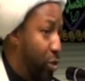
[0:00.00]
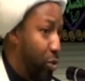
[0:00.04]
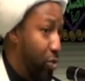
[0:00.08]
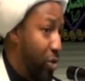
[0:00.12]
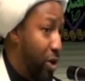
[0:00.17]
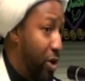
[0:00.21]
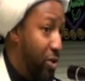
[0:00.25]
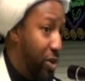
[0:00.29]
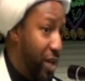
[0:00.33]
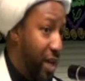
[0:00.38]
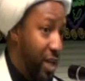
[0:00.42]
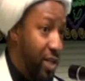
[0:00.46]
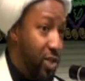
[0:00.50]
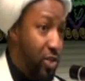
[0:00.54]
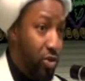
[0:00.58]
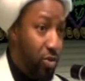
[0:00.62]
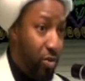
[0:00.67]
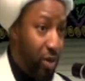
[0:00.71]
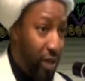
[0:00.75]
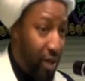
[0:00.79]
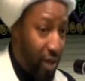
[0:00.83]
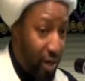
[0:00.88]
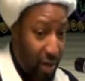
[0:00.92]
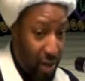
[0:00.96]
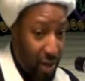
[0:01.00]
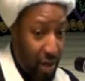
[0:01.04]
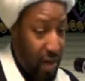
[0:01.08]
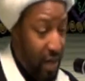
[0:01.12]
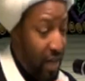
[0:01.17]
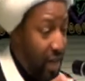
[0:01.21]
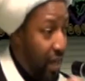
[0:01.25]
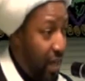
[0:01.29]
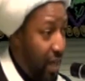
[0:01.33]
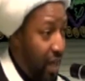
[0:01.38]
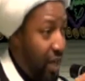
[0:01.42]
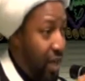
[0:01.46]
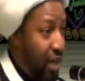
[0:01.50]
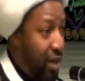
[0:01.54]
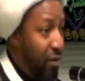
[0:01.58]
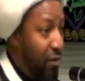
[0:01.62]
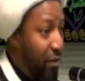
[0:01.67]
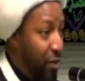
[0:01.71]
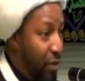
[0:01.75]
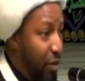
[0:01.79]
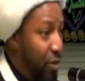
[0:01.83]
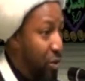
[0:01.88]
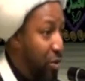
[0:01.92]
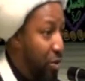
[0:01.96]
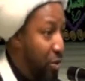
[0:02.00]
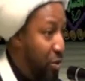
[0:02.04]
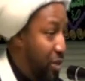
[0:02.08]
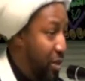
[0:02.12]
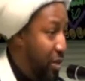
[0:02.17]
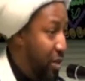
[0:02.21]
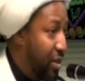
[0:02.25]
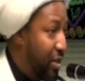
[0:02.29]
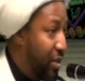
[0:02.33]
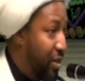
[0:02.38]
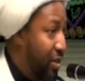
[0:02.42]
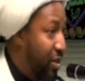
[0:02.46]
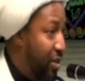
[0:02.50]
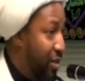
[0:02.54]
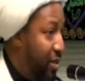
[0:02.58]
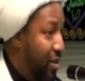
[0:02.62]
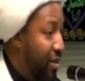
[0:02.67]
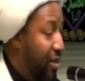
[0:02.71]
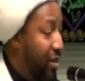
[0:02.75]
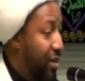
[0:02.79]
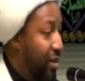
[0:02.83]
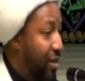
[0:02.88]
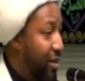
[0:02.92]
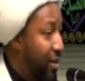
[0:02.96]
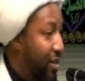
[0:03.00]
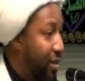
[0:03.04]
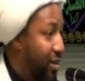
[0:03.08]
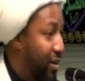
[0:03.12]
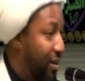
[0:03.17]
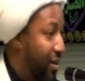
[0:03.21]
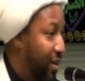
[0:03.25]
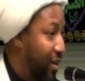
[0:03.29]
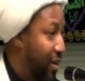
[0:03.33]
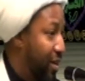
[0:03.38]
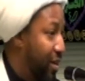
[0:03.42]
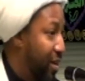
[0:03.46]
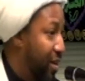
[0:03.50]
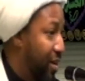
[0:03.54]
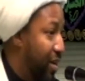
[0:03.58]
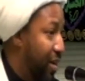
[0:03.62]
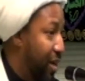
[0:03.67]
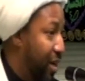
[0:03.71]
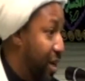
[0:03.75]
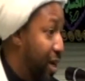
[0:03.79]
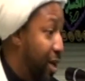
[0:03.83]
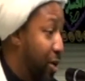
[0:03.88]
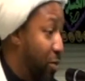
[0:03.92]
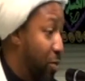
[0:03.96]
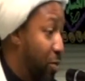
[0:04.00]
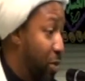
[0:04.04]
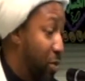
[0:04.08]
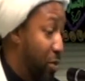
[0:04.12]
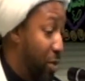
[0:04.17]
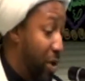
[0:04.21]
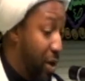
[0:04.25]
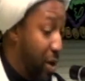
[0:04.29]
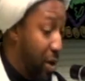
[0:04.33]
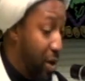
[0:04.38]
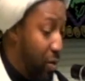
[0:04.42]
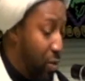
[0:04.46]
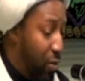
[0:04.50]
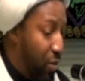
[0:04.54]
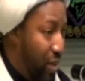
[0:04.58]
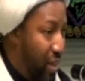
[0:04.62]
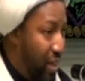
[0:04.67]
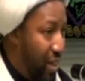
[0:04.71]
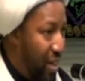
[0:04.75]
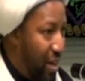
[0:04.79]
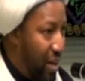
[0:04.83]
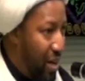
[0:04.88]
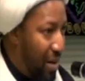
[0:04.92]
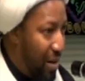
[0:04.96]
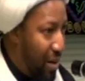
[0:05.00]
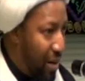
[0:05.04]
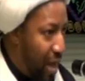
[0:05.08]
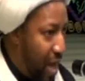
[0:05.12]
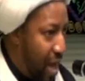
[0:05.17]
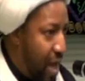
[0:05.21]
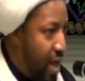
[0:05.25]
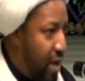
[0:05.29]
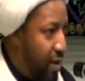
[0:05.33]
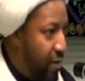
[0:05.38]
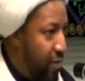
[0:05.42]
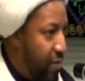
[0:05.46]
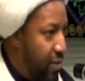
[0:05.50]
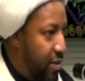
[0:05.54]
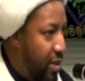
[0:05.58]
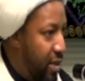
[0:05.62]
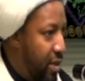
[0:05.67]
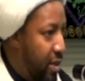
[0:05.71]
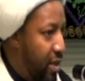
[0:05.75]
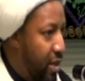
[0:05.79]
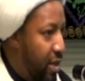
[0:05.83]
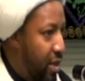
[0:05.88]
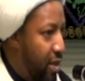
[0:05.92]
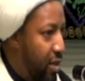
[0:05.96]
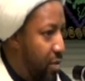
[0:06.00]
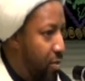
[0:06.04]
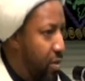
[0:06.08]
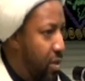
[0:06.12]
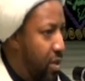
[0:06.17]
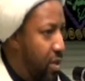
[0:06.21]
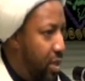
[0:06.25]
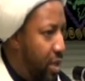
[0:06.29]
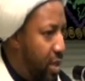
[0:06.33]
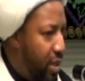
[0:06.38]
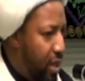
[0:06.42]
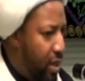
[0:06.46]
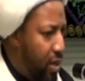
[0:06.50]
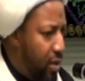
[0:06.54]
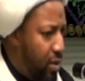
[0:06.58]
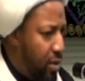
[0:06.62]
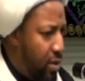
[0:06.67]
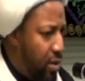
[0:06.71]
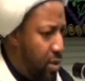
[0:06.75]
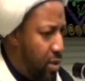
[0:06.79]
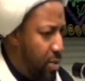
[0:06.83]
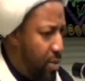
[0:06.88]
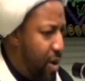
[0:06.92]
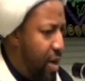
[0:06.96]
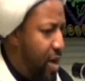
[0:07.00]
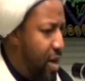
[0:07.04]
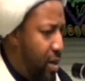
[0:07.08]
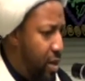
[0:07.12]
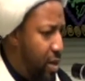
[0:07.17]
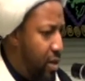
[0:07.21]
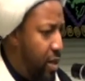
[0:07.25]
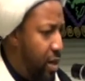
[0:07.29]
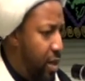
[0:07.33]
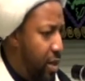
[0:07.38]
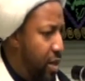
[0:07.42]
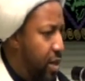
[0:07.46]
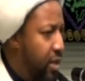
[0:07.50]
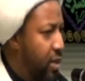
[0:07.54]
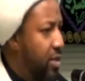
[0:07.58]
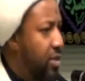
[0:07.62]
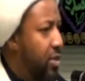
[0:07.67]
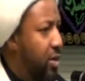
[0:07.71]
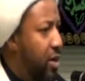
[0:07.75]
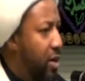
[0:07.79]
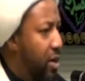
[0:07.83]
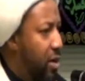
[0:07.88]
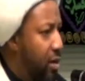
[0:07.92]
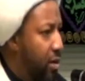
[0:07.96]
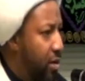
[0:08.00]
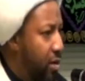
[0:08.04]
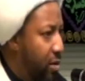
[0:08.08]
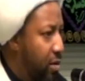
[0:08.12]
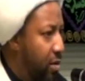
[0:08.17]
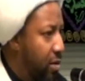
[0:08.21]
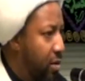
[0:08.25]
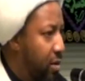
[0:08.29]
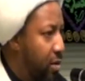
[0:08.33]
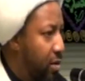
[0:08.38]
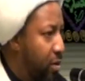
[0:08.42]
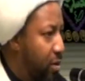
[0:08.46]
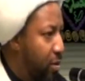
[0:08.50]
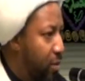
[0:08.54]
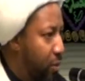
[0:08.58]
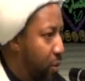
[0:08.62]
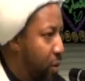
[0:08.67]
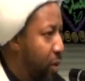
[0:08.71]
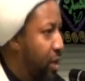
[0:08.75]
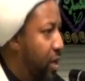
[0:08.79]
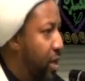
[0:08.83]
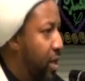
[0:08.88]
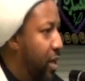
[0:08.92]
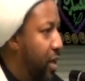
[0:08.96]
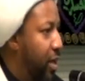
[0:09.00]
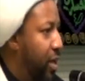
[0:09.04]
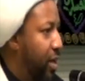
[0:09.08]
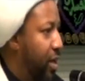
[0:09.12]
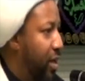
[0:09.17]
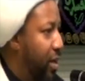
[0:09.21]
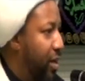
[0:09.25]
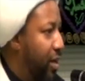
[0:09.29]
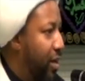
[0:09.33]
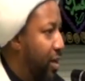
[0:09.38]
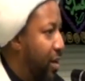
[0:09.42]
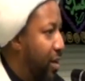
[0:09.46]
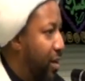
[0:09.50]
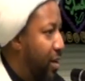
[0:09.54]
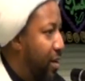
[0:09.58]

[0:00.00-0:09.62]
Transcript: And throughout history there are individuals, again, when we read their lives, you see that, subhanAllah, these are really